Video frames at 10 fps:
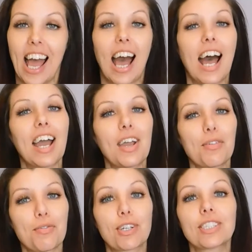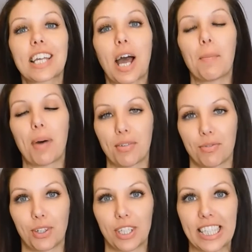I first got my
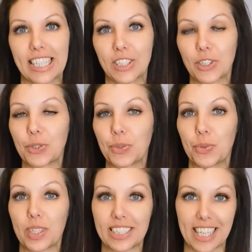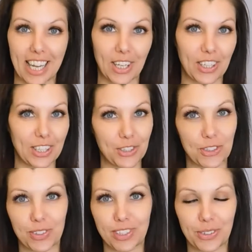foot into the tech
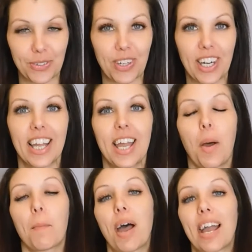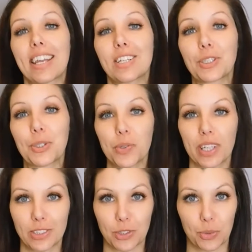industry door back in
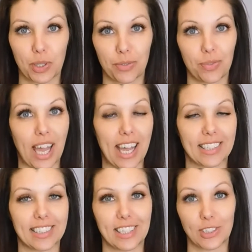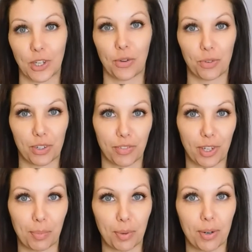2012 as a software
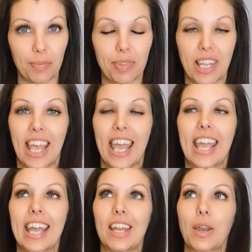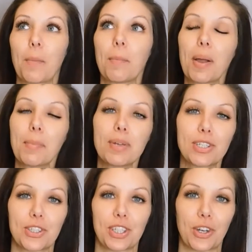developer. And my
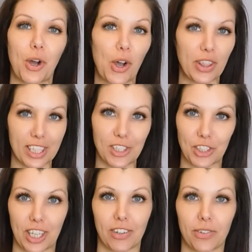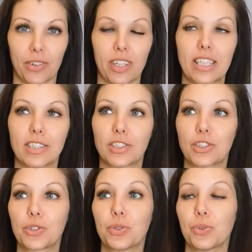mission on this channel is
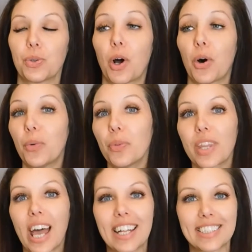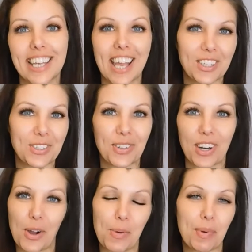to hold that tech
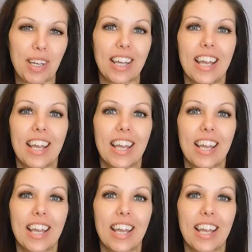door open